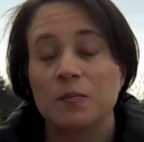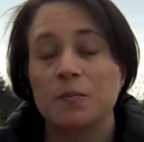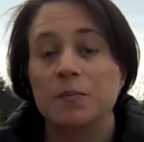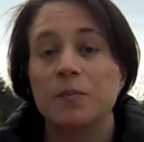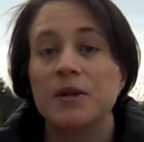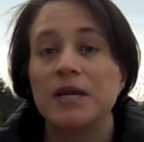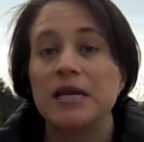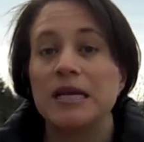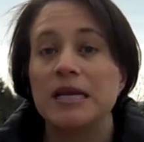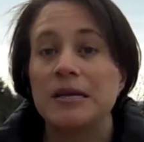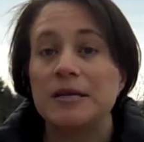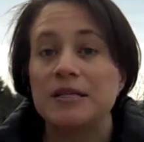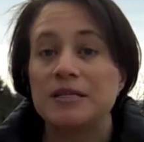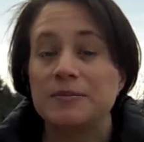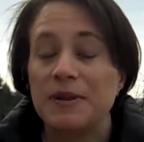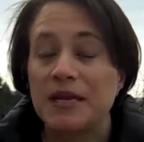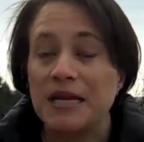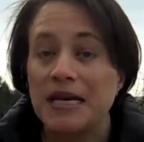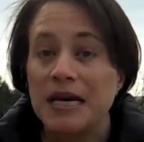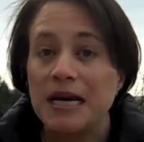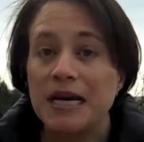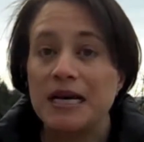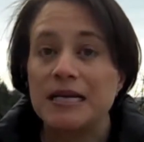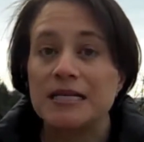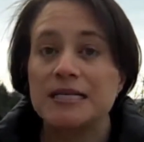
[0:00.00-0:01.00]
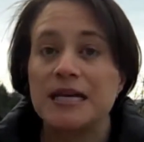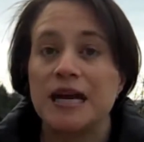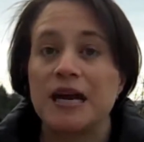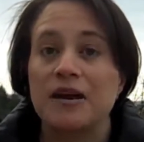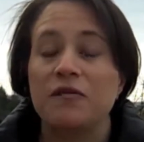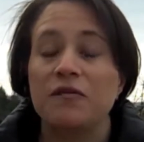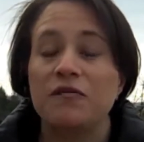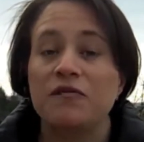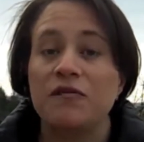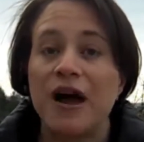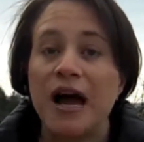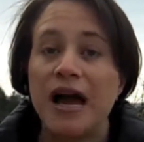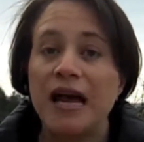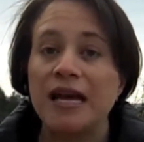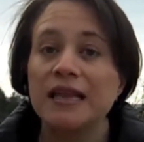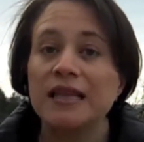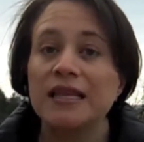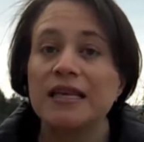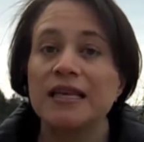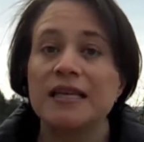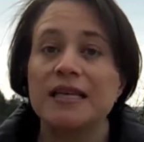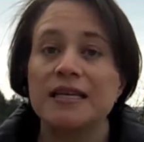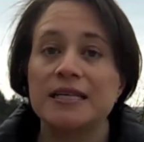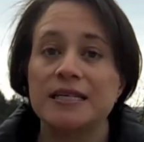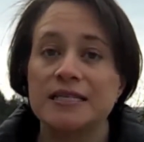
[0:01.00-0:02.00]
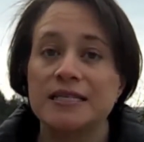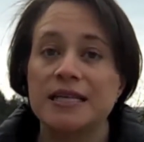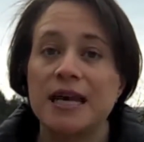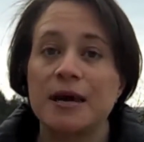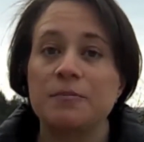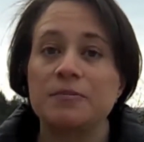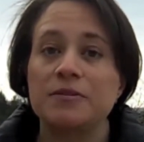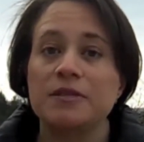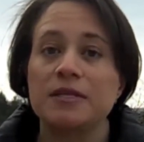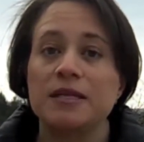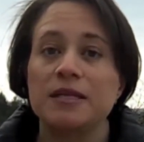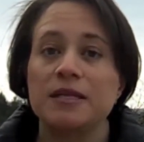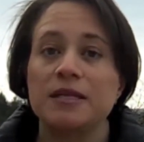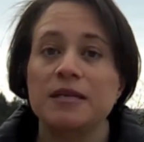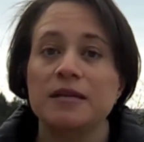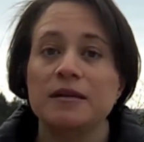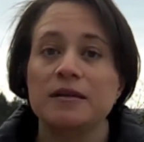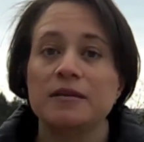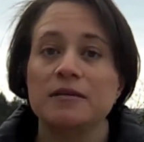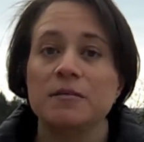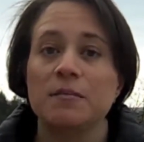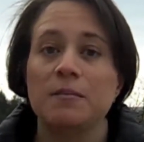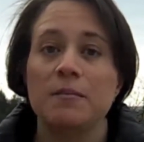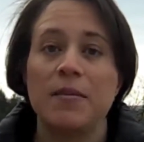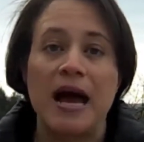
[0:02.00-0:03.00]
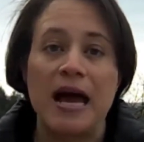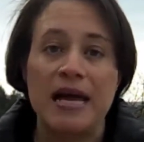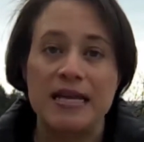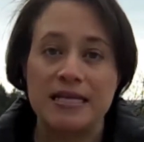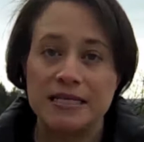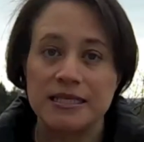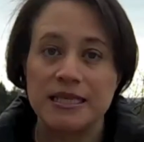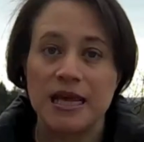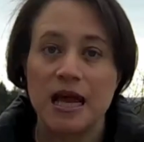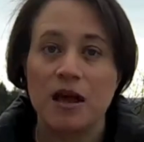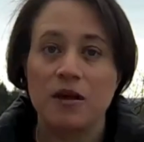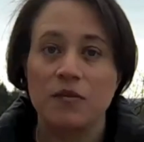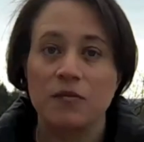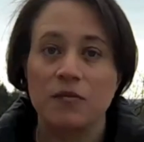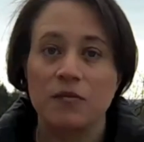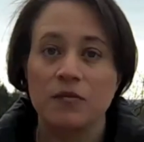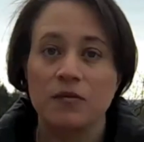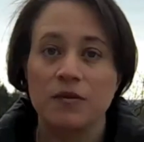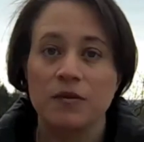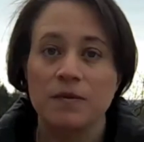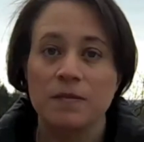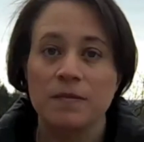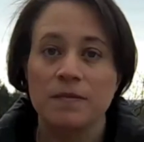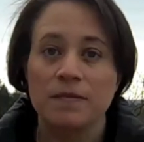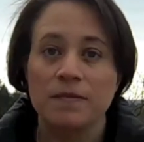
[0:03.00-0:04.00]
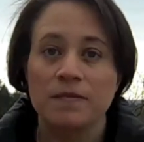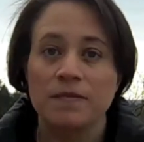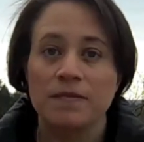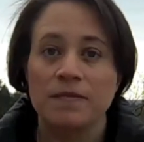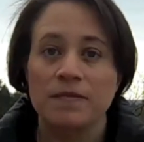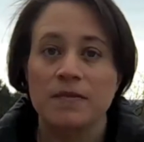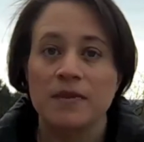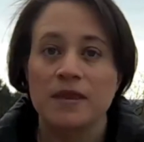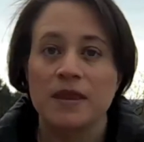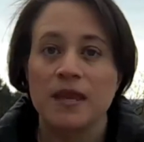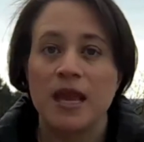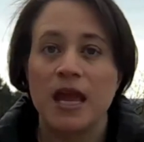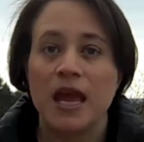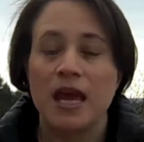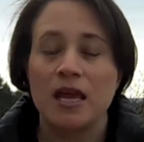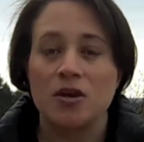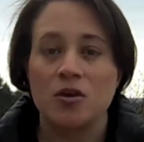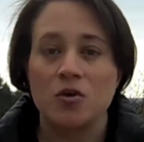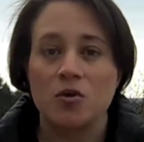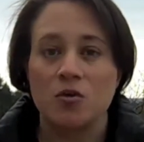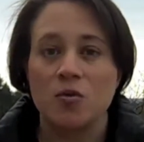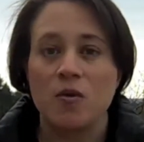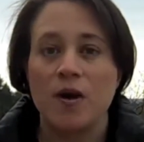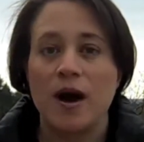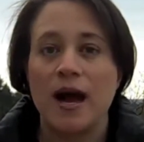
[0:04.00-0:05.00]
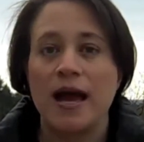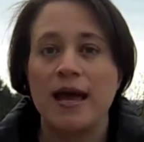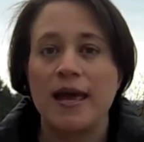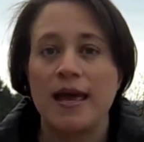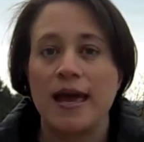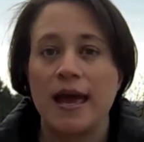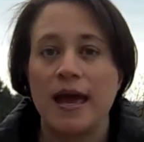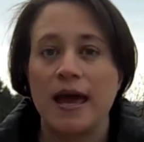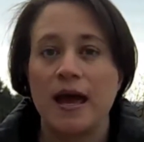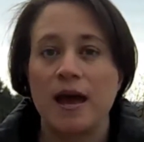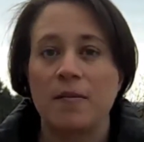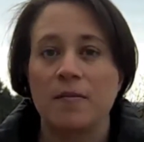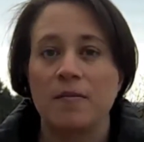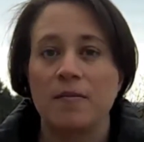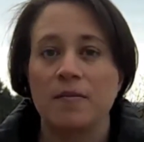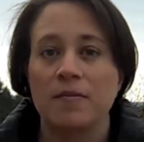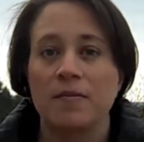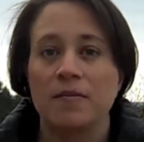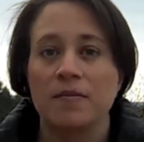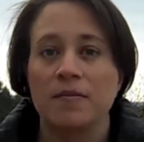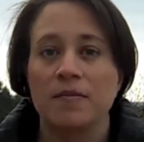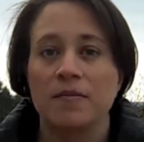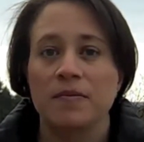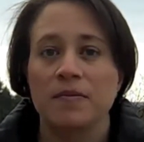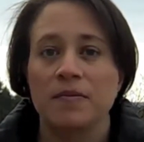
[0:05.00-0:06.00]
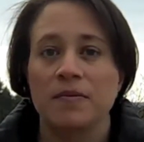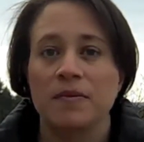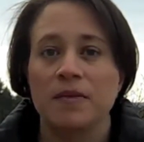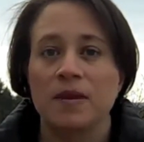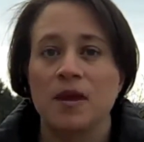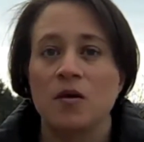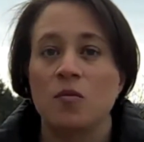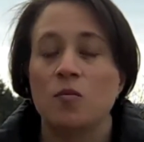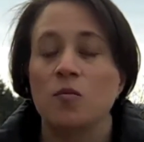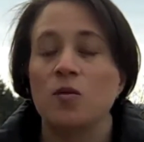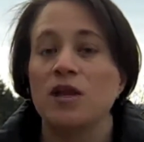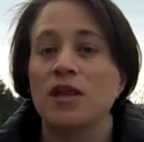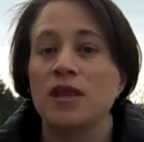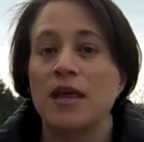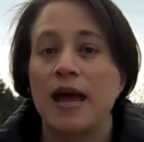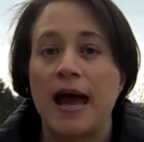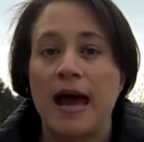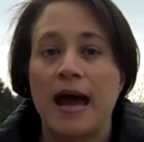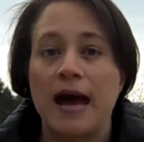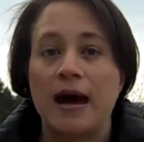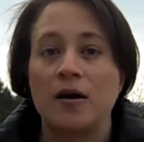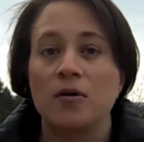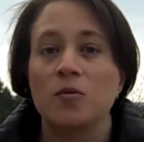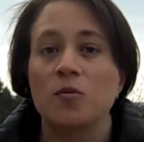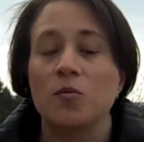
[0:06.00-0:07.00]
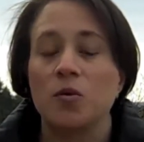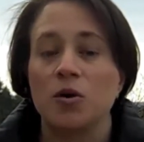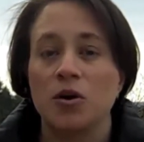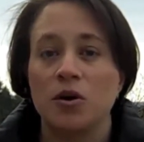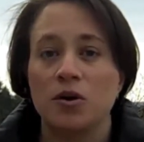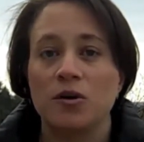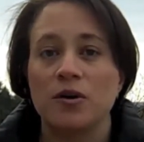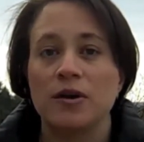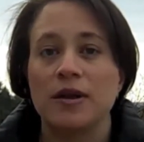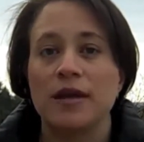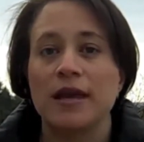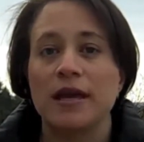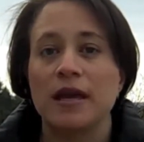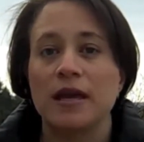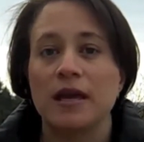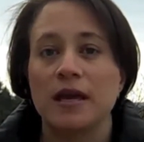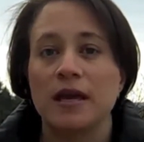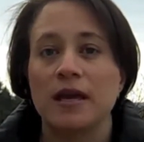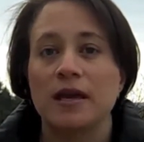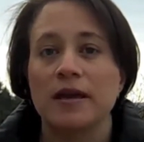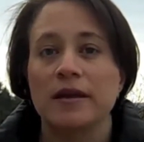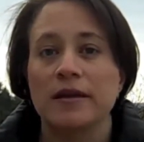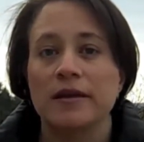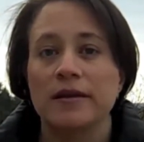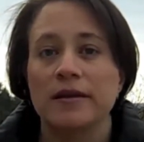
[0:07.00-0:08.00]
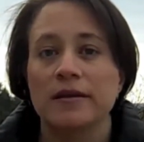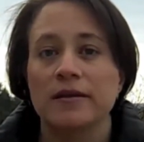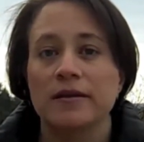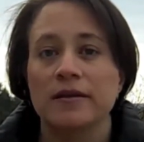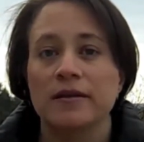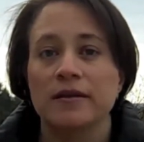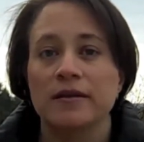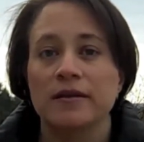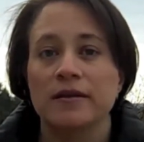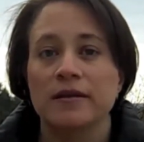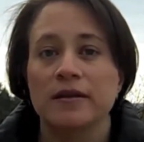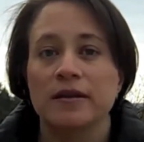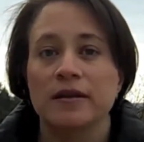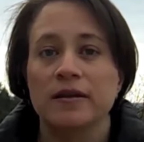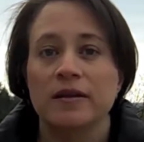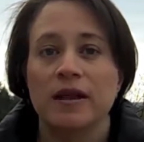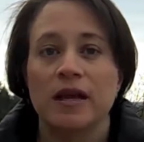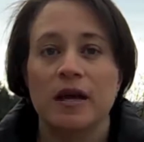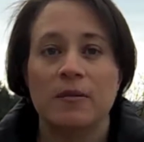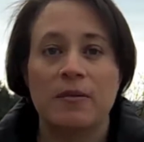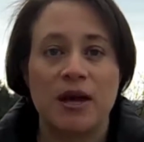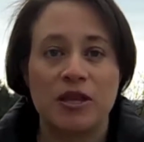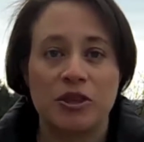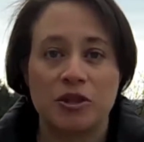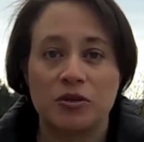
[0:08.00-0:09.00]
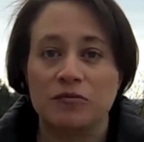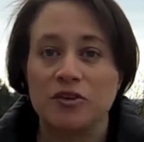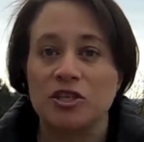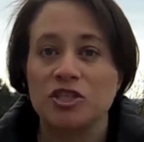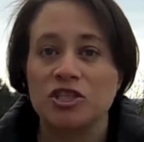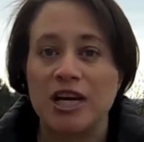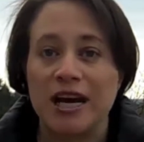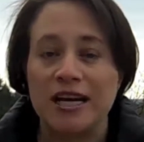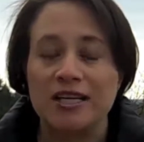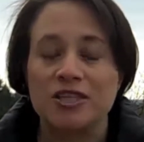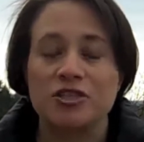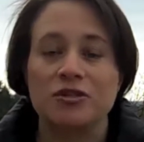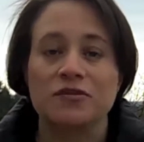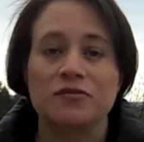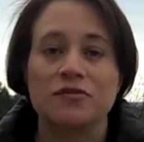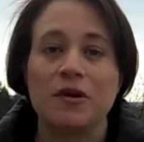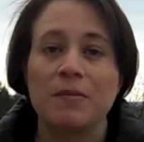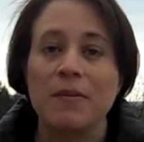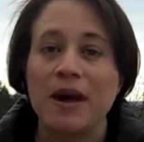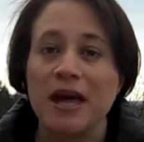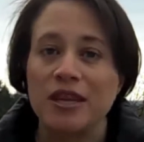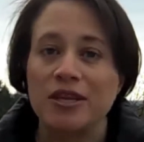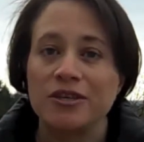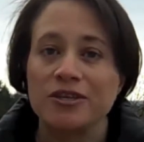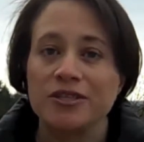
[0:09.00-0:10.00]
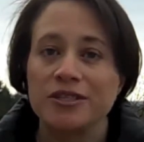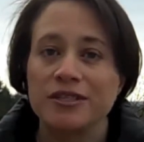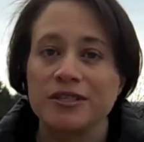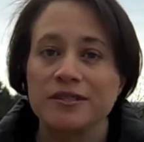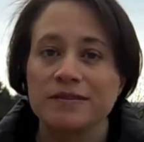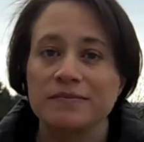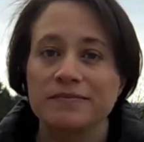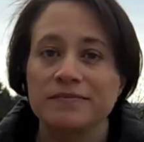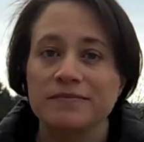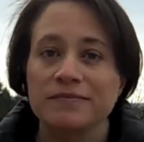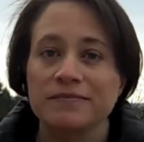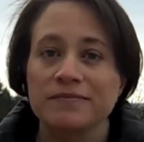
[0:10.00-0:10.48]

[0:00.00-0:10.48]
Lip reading: But it's because I finally accepted myself and who I am without worrying about the rejection from others.